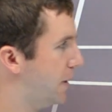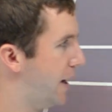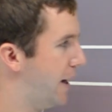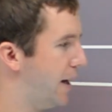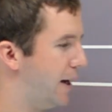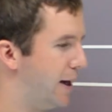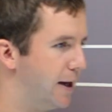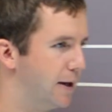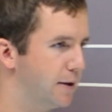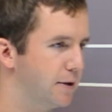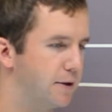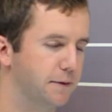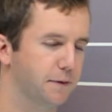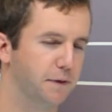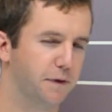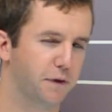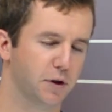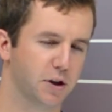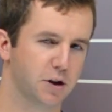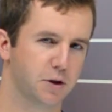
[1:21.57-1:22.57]
And
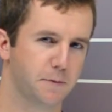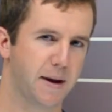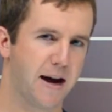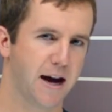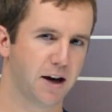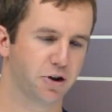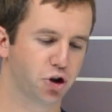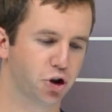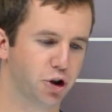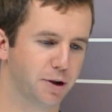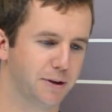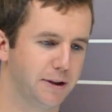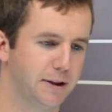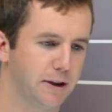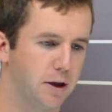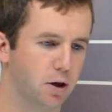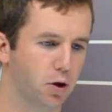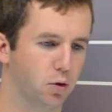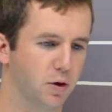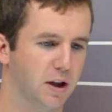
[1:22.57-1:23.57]
for this match,
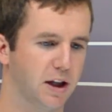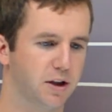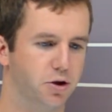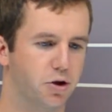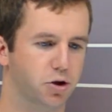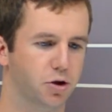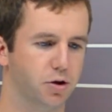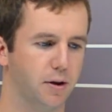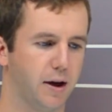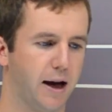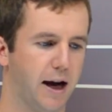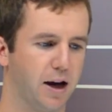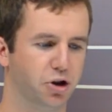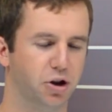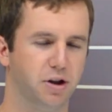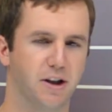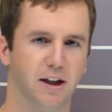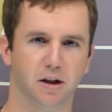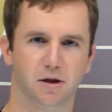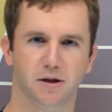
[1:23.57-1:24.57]
let's
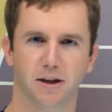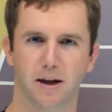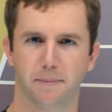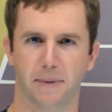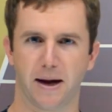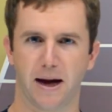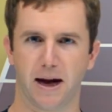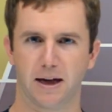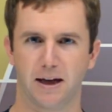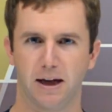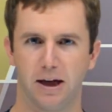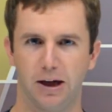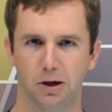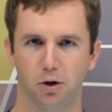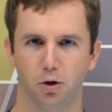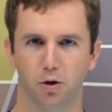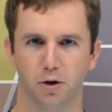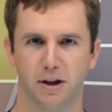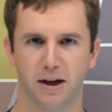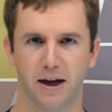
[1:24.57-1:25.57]
actually take a step back and
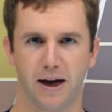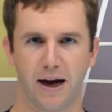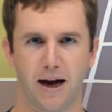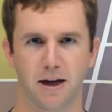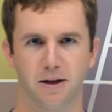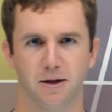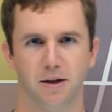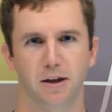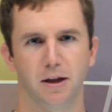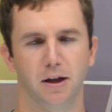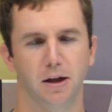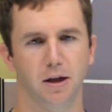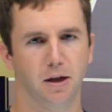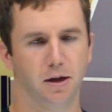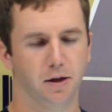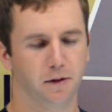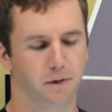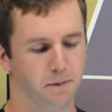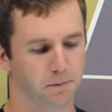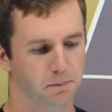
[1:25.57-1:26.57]
look at
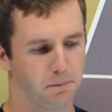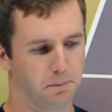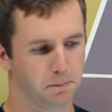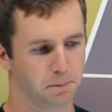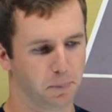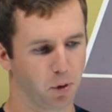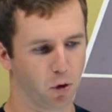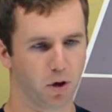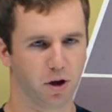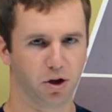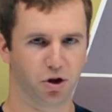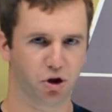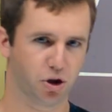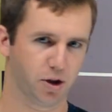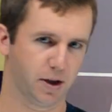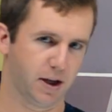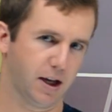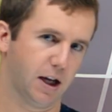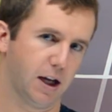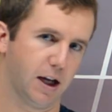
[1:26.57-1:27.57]
Berdych
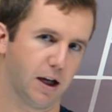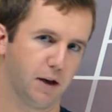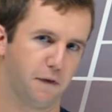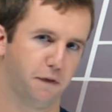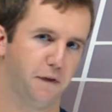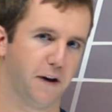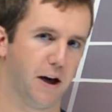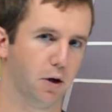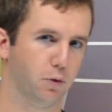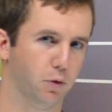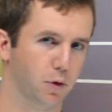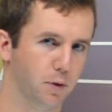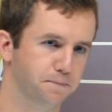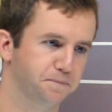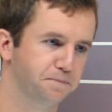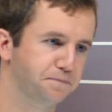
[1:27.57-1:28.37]
and Federer,